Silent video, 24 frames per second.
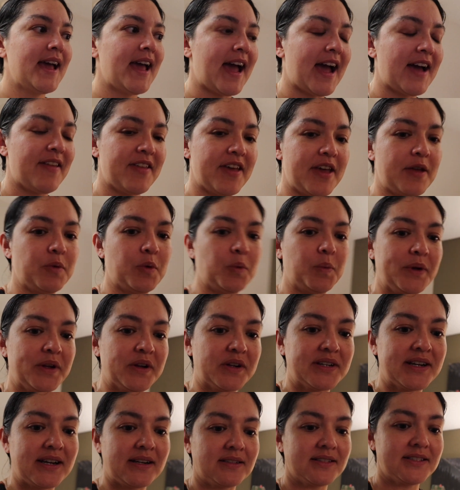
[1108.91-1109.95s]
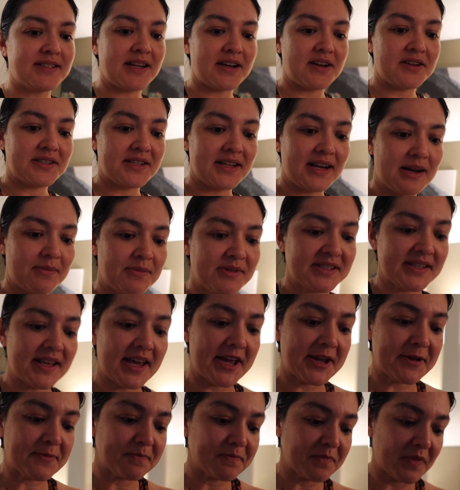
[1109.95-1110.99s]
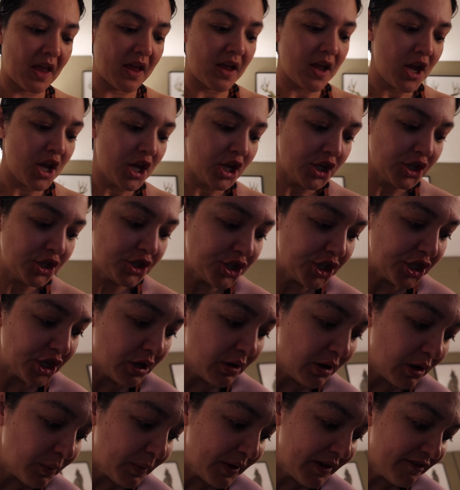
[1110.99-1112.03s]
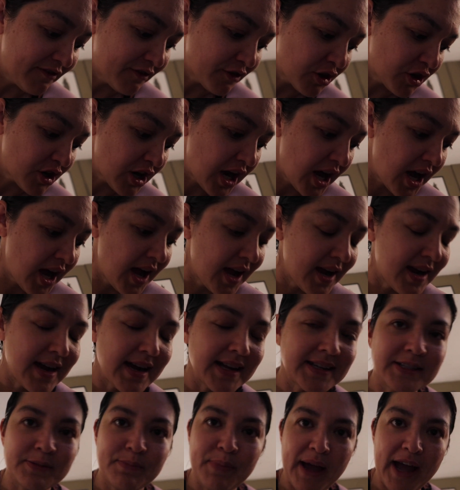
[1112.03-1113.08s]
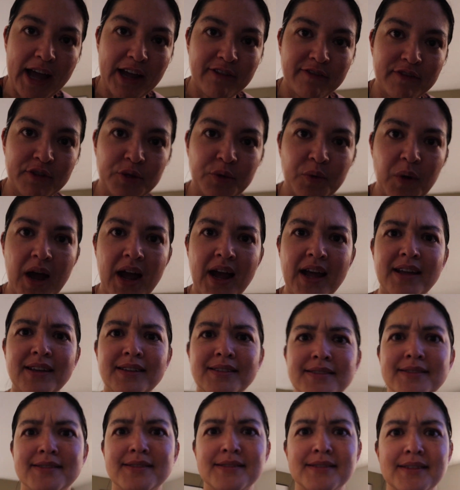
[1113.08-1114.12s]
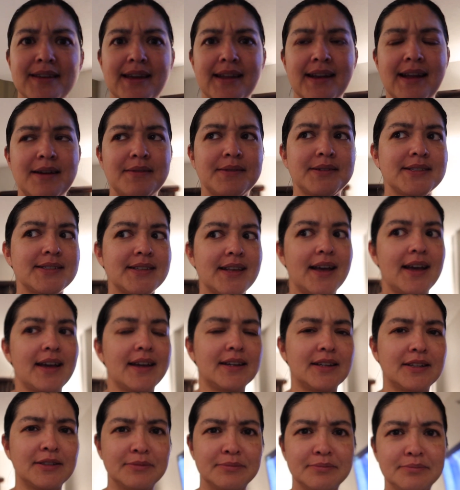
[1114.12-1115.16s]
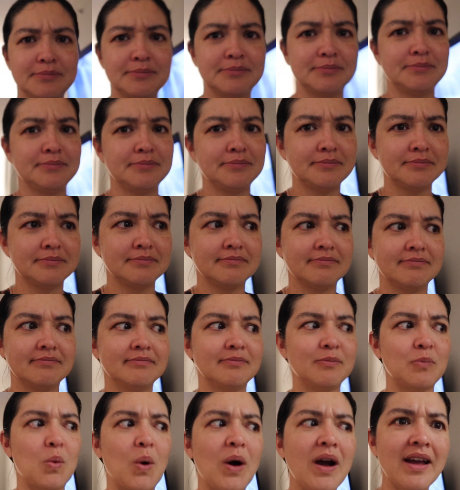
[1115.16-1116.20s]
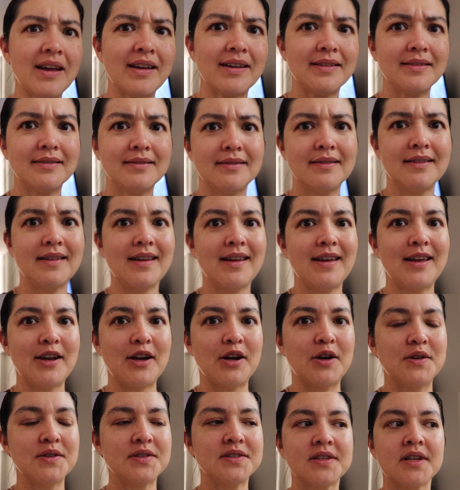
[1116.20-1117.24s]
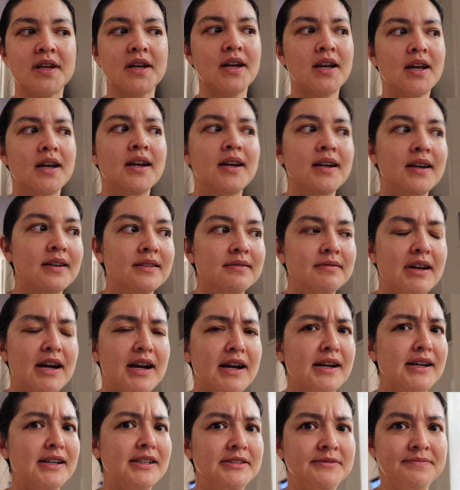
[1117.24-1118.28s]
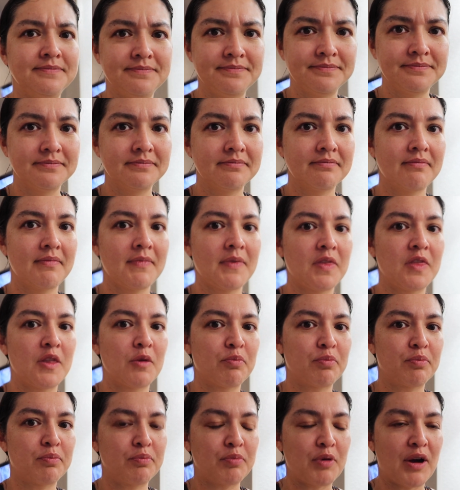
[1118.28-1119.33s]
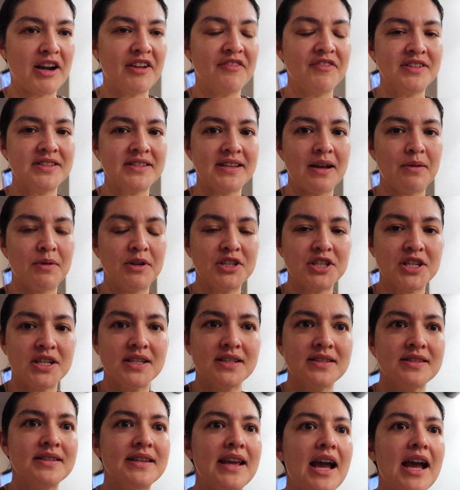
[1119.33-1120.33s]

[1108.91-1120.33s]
And then when we were downstairs, you know, I was like, do you know what we forgot to pack food-wise? And I was like, what? He goes, the breakfast sandwiches?